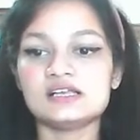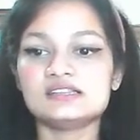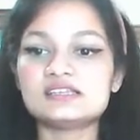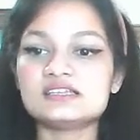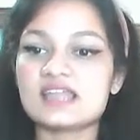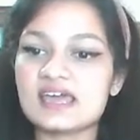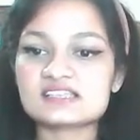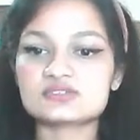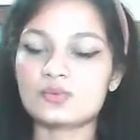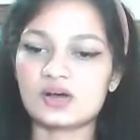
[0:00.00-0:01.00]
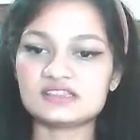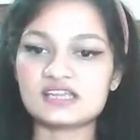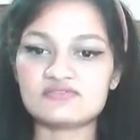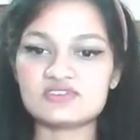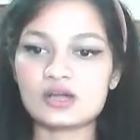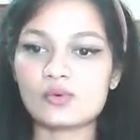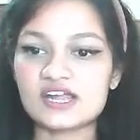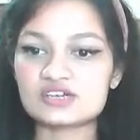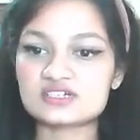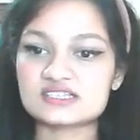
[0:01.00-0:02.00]
The next one that we are
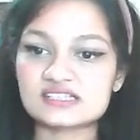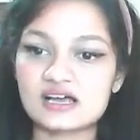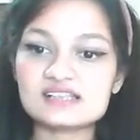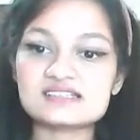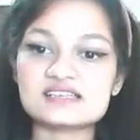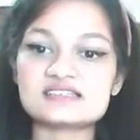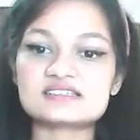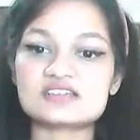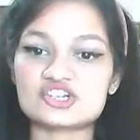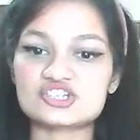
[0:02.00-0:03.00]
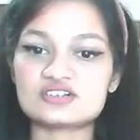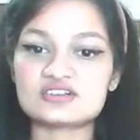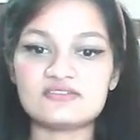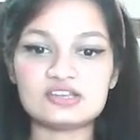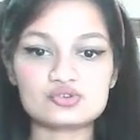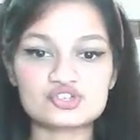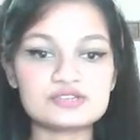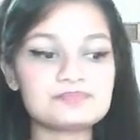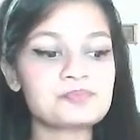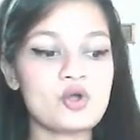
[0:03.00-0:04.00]
going to discuss is Russian Revolution.
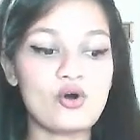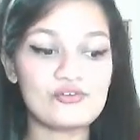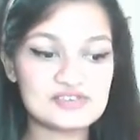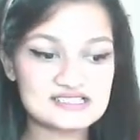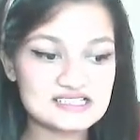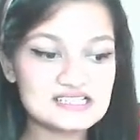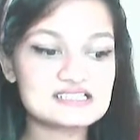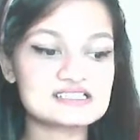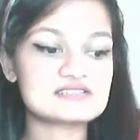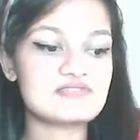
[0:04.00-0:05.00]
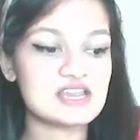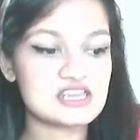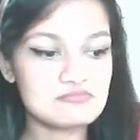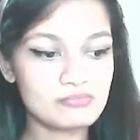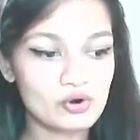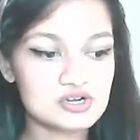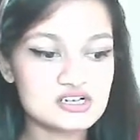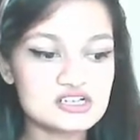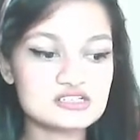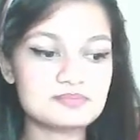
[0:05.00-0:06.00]
Obviously, this is very
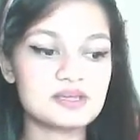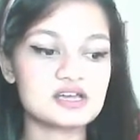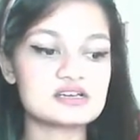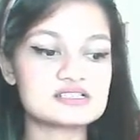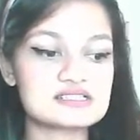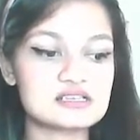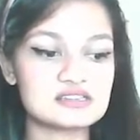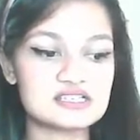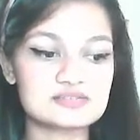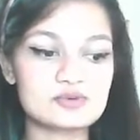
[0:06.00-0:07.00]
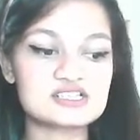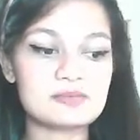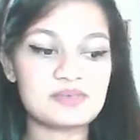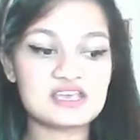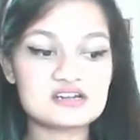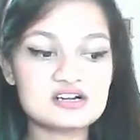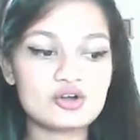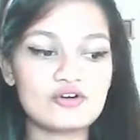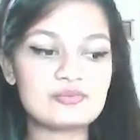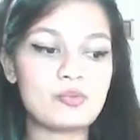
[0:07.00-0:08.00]
important because this was a period
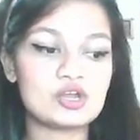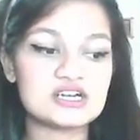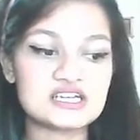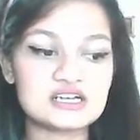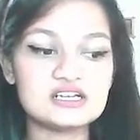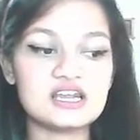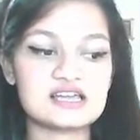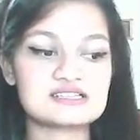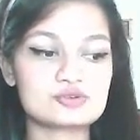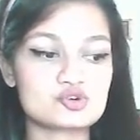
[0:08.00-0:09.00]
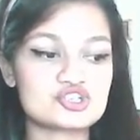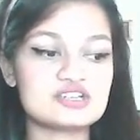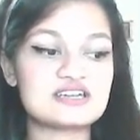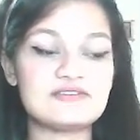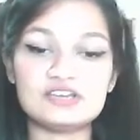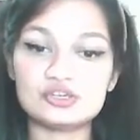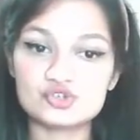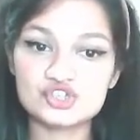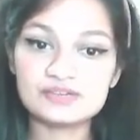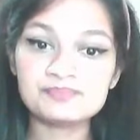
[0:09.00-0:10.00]
of political and social
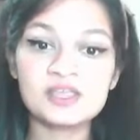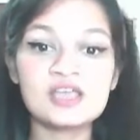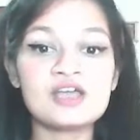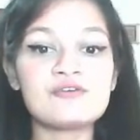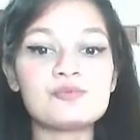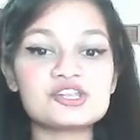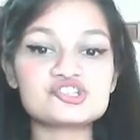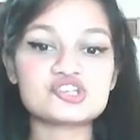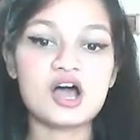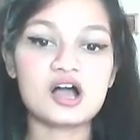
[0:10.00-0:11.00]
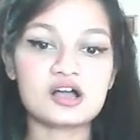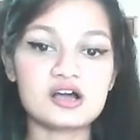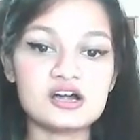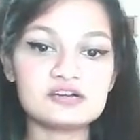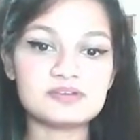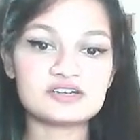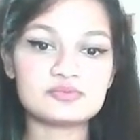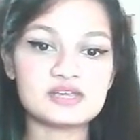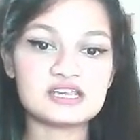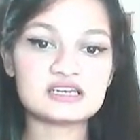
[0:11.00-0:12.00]
revolution which occurred
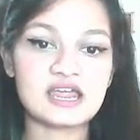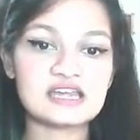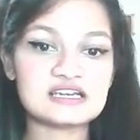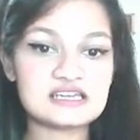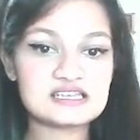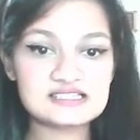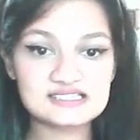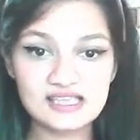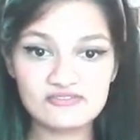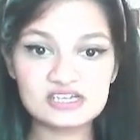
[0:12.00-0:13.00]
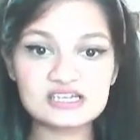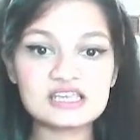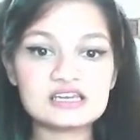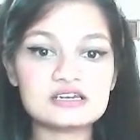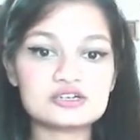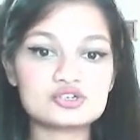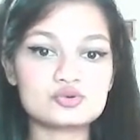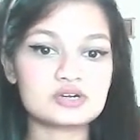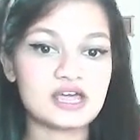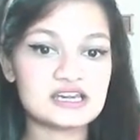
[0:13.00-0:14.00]
between 1917 to
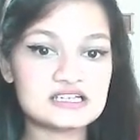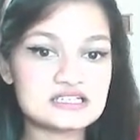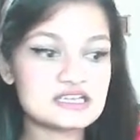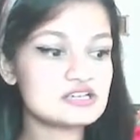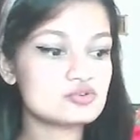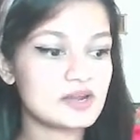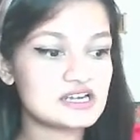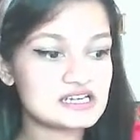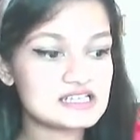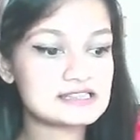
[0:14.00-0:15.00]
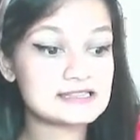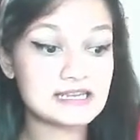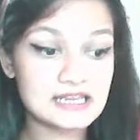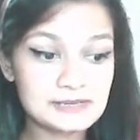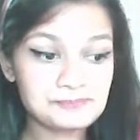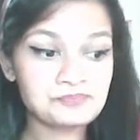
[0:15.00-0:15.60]
1923,